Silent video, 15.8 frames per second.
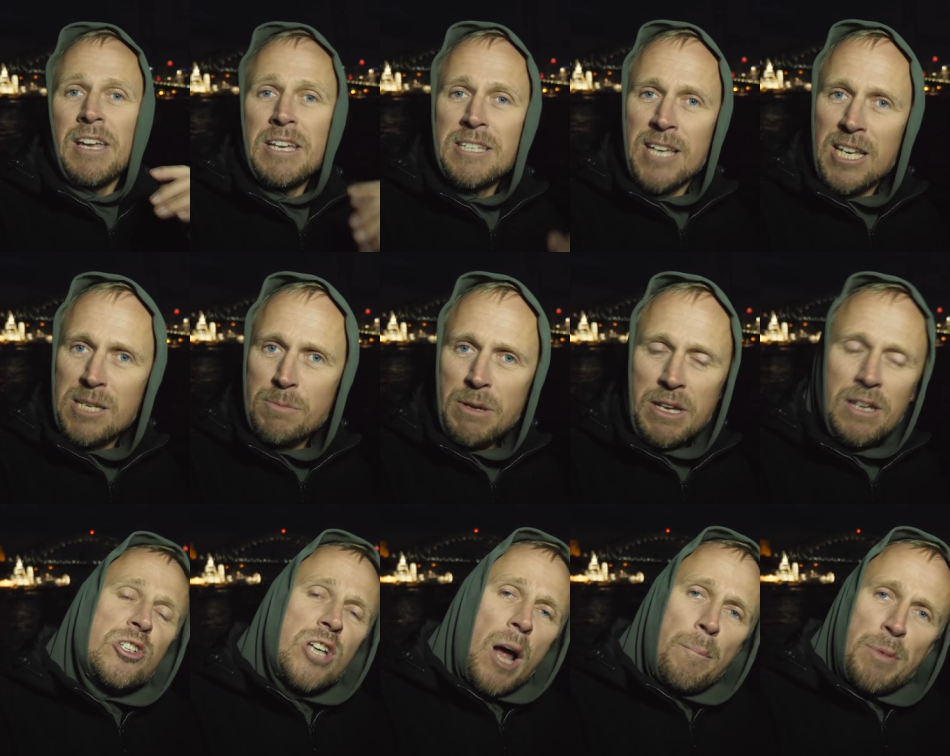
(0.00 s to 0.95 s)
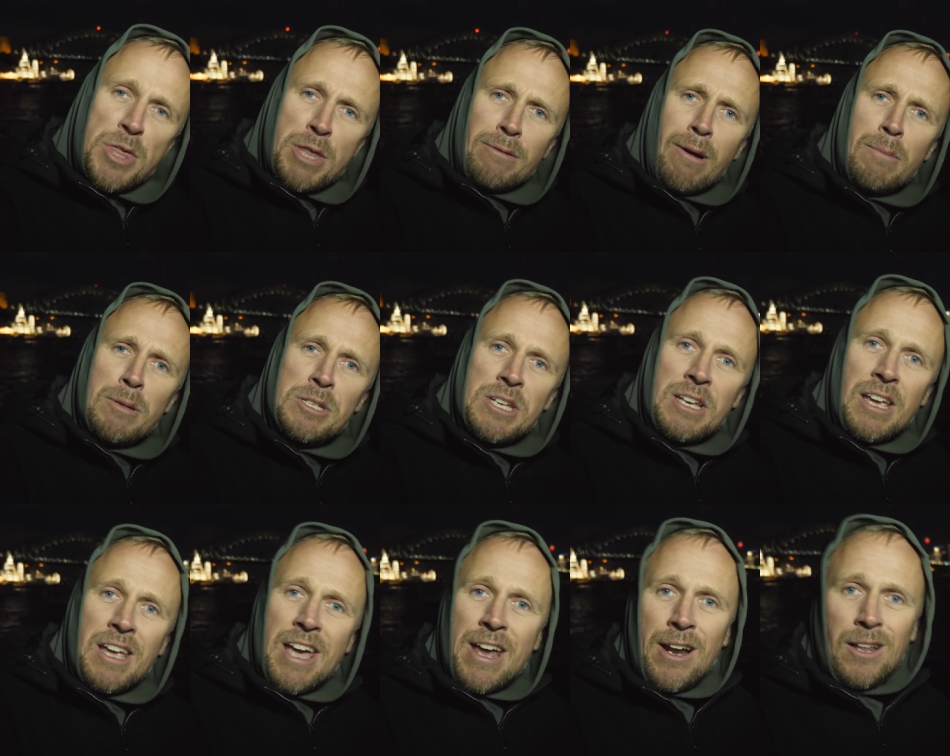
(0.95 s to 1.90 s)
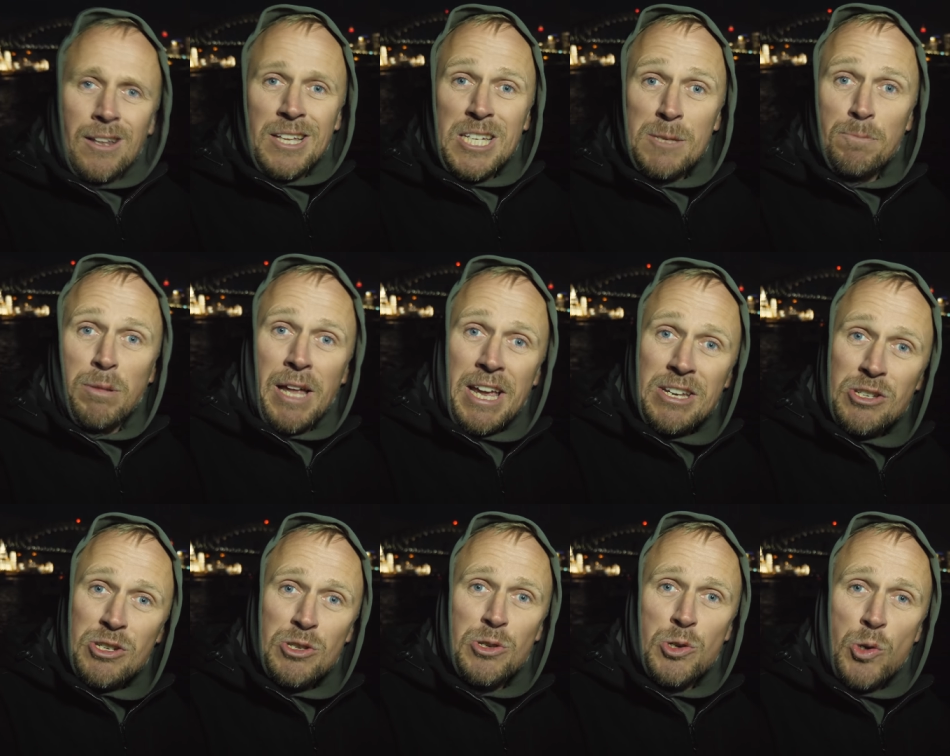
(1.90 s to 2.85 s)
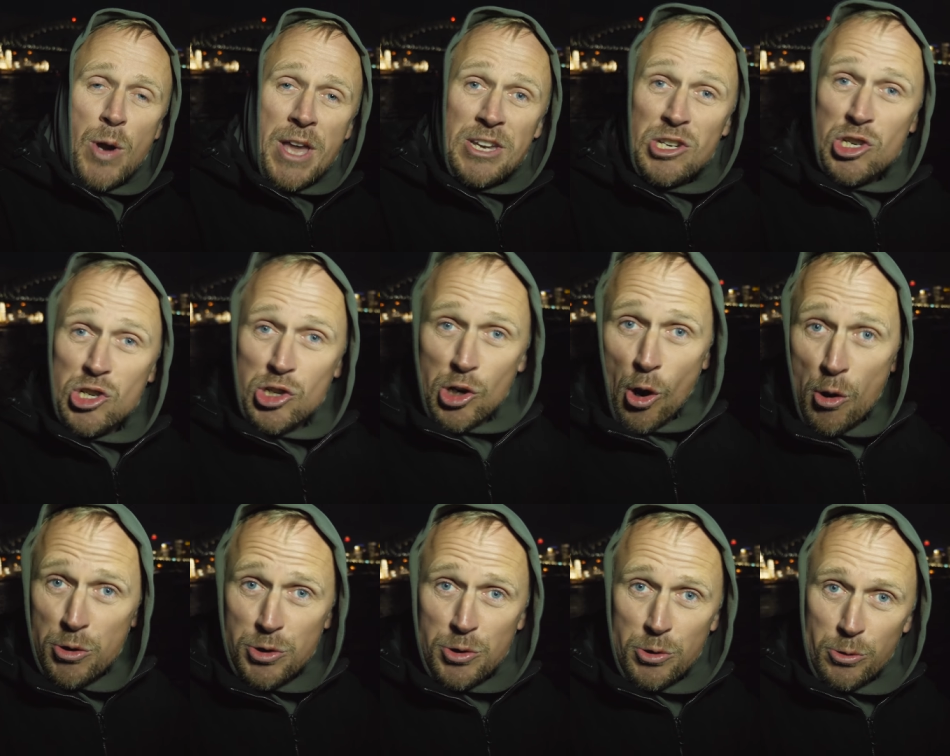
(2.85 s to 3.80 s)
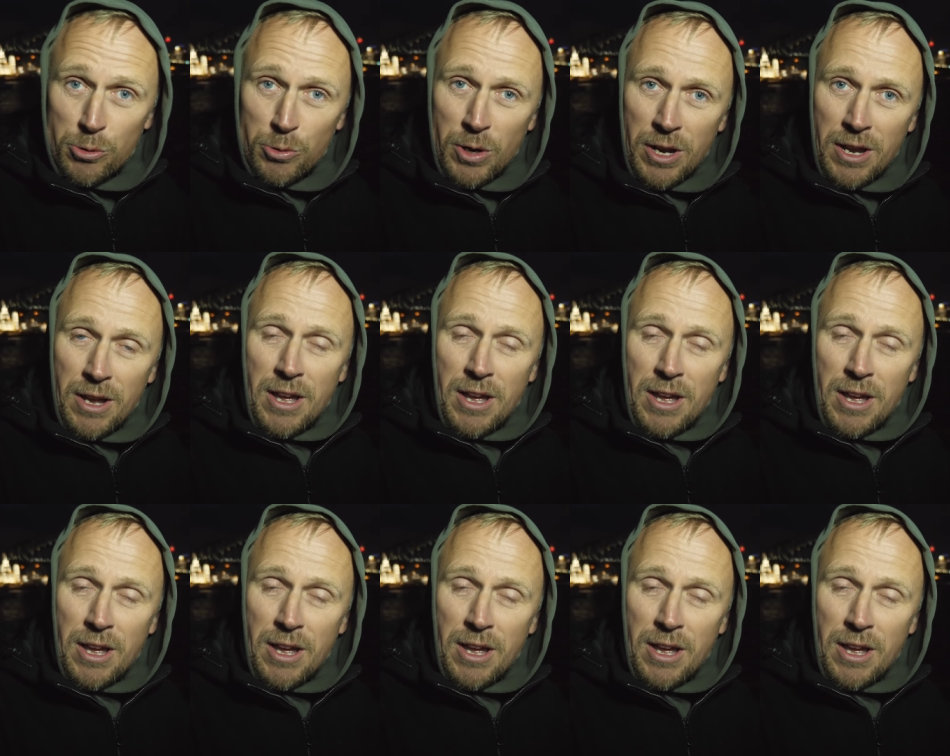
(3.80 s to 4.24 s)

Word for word: He said to me, jump in the rubber dinghy and I'll explain to you and show you